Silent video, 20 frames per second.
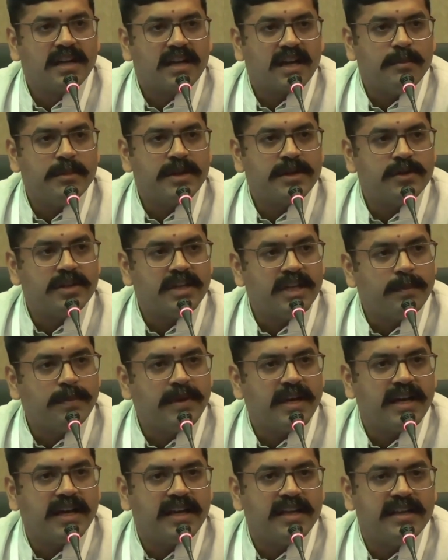Coming to
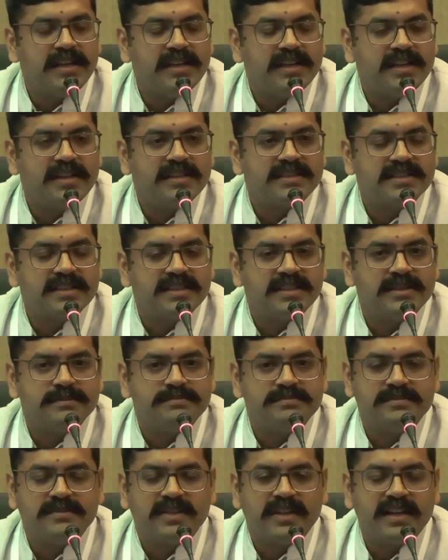DPI, it's
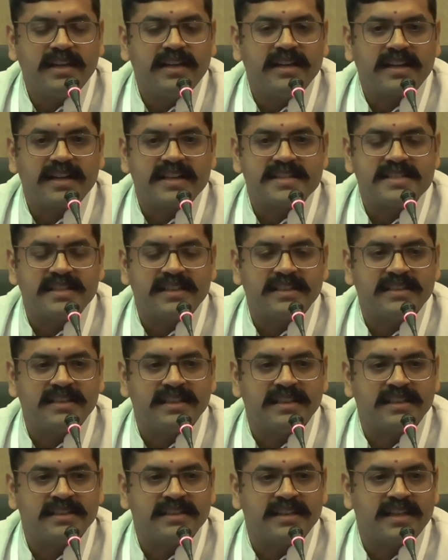a very interesting
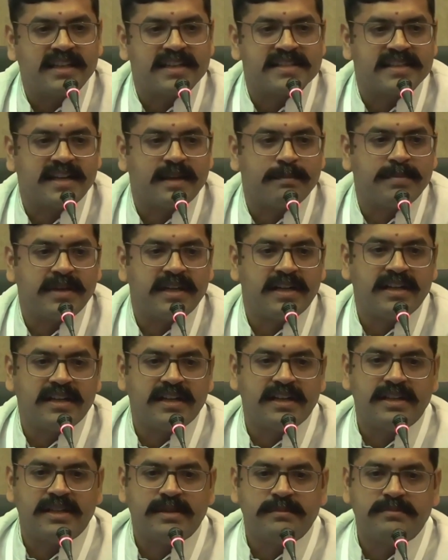thing that has happened.